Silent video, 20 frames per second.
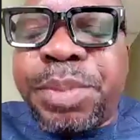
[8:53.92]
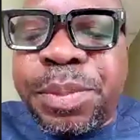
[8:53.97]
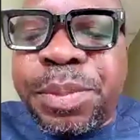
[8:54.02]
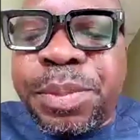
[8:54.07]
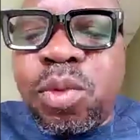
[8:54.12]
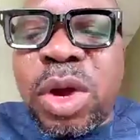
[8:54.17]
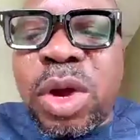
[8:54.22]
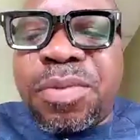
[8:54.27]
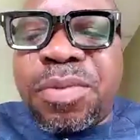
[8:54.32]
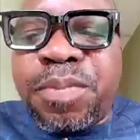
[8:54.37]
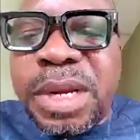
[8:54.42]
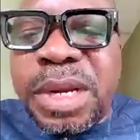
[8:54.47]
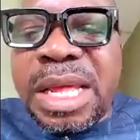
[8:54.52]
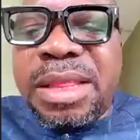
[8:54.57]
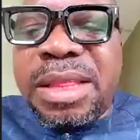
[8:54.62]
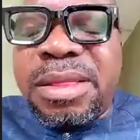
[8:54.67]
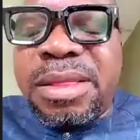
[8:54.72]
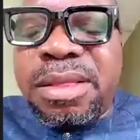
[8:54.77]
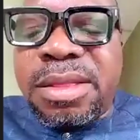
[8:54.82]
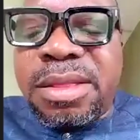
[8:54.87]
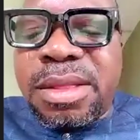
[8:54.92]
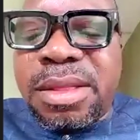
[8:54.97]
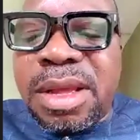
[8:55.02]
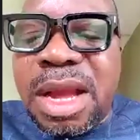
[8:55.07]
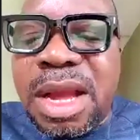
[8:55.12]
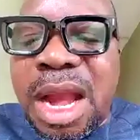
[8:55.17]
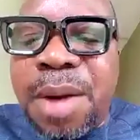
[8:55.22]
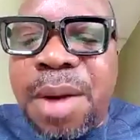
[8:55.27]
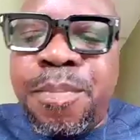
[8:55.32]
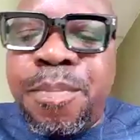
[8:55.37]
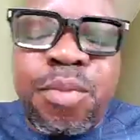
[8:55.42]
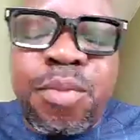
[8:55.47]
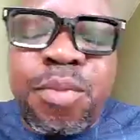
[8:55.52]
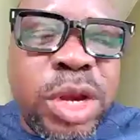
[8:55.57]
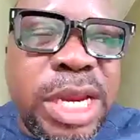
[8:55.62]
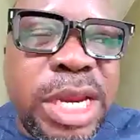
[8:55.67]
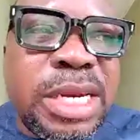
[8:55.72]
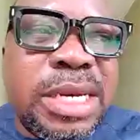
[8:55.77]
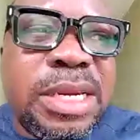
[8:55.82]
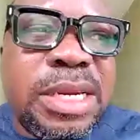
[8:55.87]
people experience
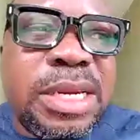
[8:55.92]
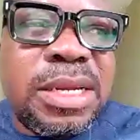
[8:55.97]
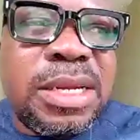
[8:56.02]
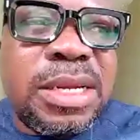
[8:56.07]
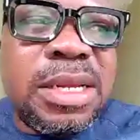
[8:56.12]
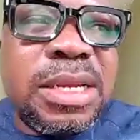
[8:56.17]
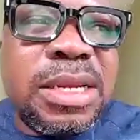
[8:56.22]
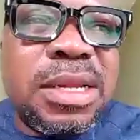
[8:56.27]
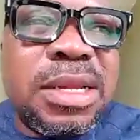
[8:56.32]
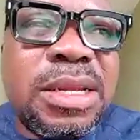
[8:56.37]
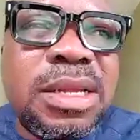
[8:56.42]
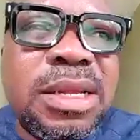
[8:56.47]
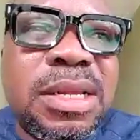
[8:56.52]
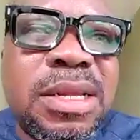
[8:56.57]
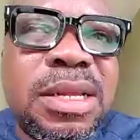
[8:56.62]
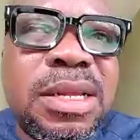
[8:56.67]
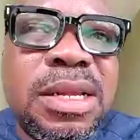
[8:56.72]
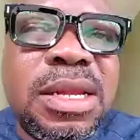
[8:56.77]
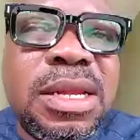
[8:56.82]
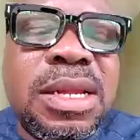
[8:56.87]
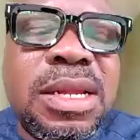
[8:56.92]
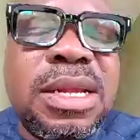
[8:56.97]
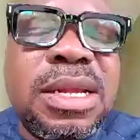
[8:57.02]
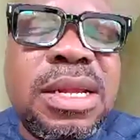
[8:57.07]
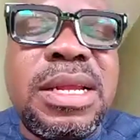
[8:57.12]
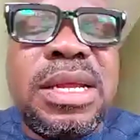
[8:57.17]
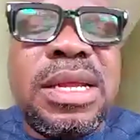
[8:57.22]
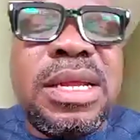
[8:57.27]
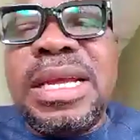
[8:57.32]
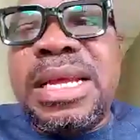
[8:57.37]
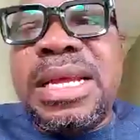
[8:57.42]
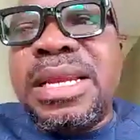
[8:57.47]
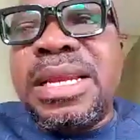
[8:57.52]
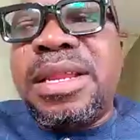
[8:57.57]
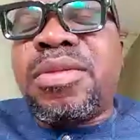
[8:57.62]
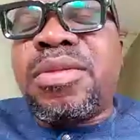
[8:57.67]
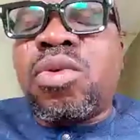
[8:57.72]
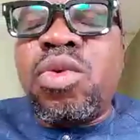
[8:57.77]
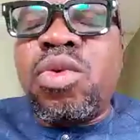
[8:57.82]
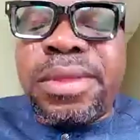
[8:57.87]
bullying in
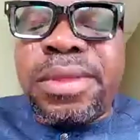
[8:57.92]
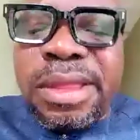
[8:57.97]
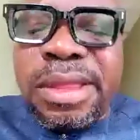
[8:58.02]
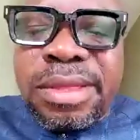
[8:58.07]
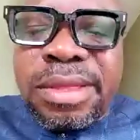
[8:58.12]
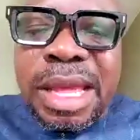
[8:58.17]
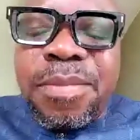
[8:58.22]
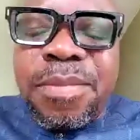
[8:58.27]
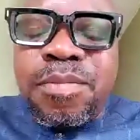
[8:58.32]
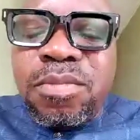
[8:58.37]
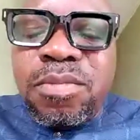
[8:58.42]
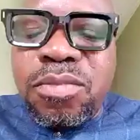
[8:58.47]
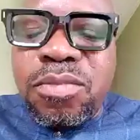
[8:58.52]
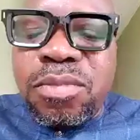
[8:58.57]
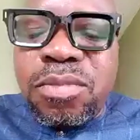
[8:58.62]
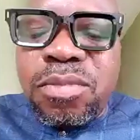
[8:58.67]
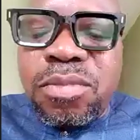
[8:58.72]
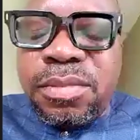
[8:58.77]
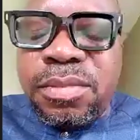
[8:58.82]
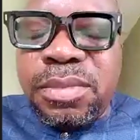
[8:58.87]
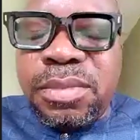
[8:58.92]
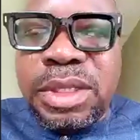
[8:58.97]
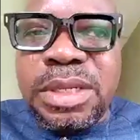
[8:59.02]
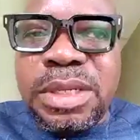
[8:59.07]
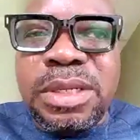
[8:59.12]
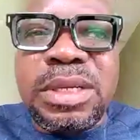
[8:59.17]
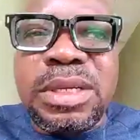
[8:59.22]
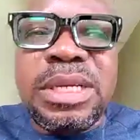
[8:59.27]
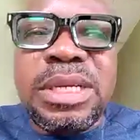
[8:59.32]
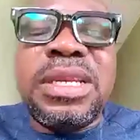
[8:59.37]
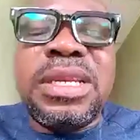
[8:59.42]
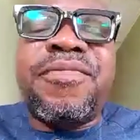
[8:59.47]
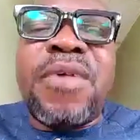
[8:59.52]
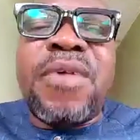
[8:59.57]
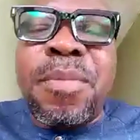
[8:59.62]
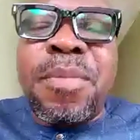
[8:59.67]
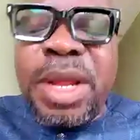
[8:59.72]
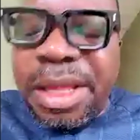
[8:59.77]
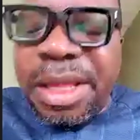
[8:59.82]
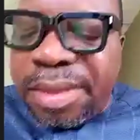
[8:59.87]
the school system, in the
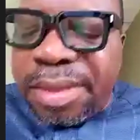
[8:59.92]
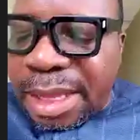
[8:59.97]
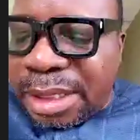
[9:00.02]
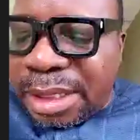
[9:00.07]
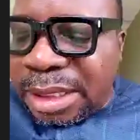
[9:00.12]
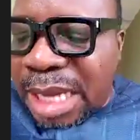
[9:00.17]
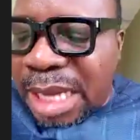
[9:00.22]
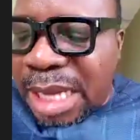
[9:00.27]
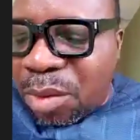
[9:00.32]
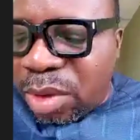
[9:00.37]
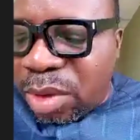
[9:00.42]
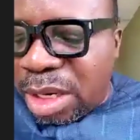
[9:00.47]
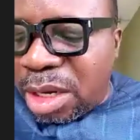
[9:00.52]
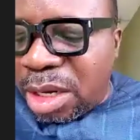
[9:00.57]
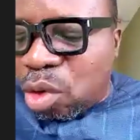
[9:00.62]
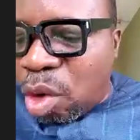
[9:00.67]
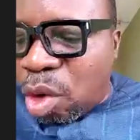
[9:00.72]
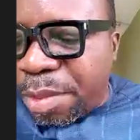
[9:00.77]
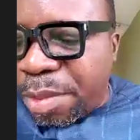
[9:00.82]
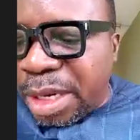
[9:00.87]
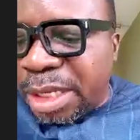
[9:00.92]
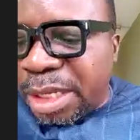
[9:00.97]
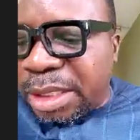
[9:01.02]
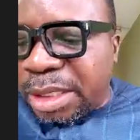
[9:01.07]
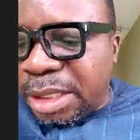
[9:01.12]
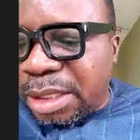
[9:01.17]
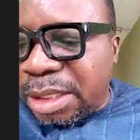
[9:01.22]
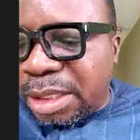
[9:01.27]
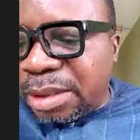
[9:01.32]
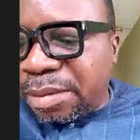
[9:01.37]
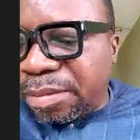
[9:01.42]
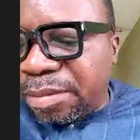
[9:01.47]
family setting, and within the community,